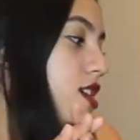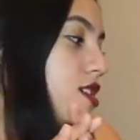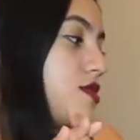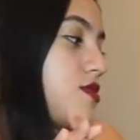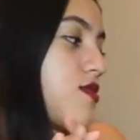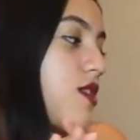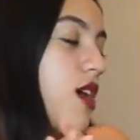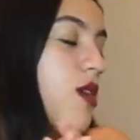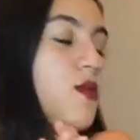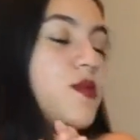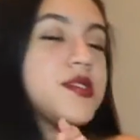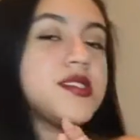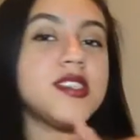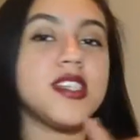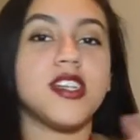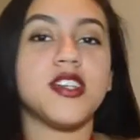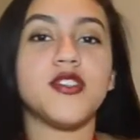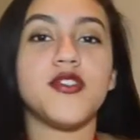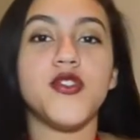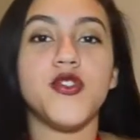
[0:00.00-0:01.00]
So I was
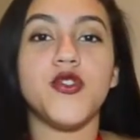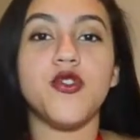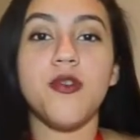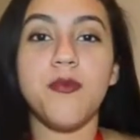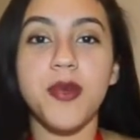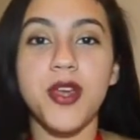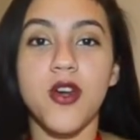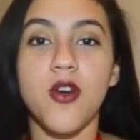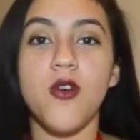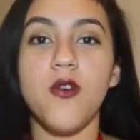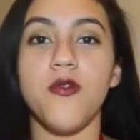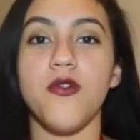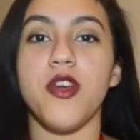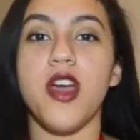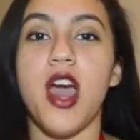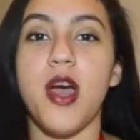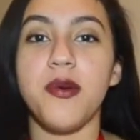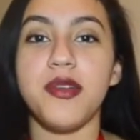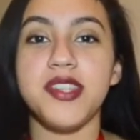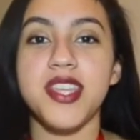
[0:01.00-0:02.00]
like tripping over it.
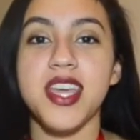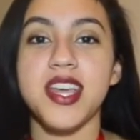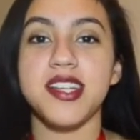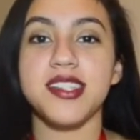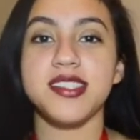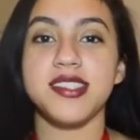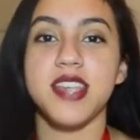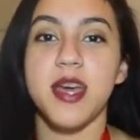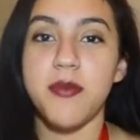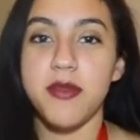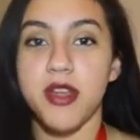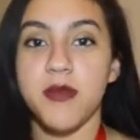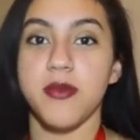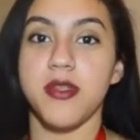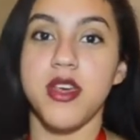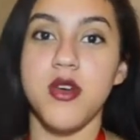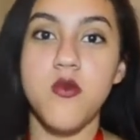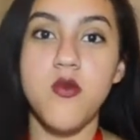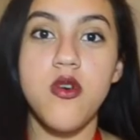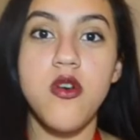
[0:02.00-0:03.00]
I would take a step and I'd
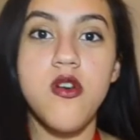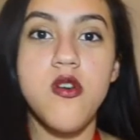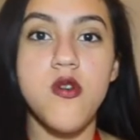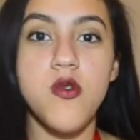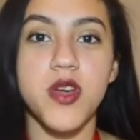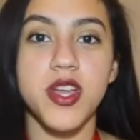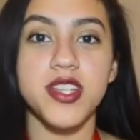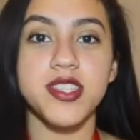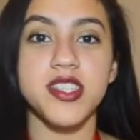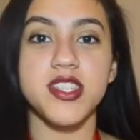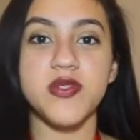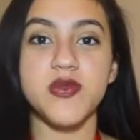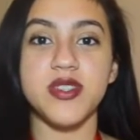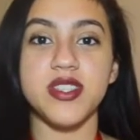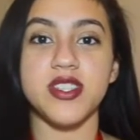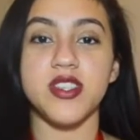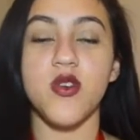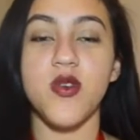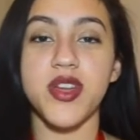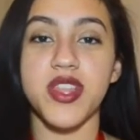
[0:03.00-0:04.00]
be like, whoa, because this was
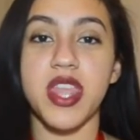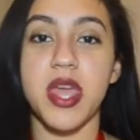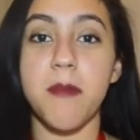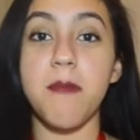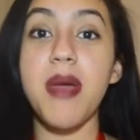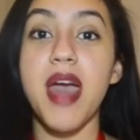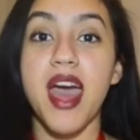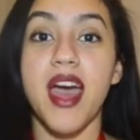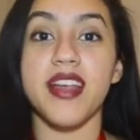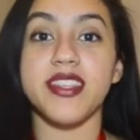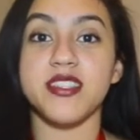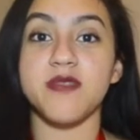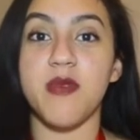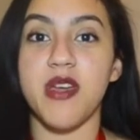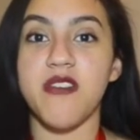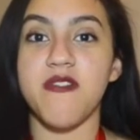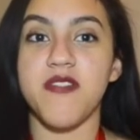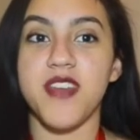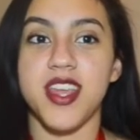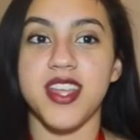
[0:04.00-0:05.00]
going like past
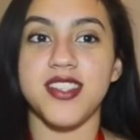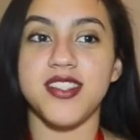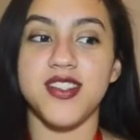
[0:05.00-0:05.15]
my feet.